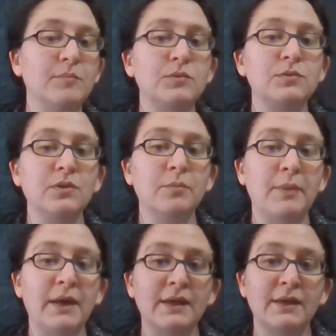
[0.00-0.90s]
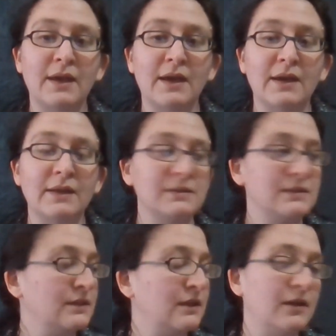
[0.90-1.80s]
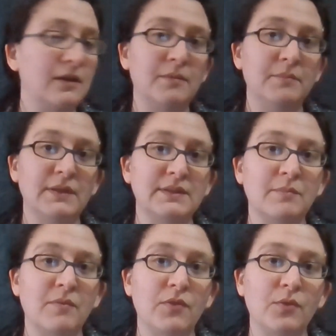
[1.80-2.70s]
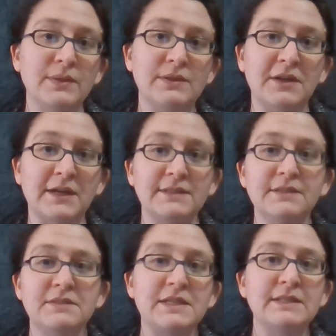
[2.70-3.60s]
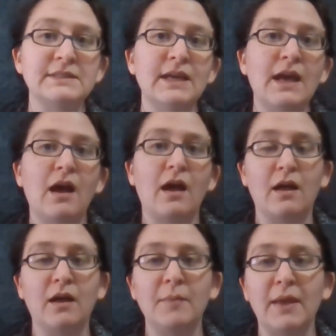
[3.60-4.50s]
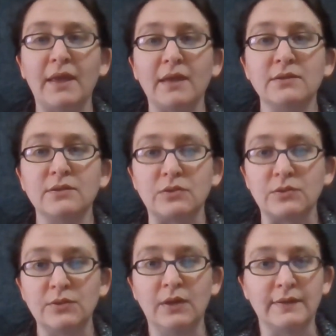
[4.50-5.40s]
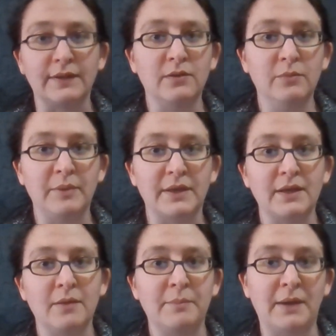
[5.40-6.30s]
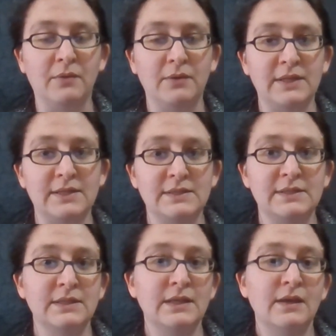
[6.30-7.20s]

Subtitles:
look back at some of the winter activities and learn a little bit about it.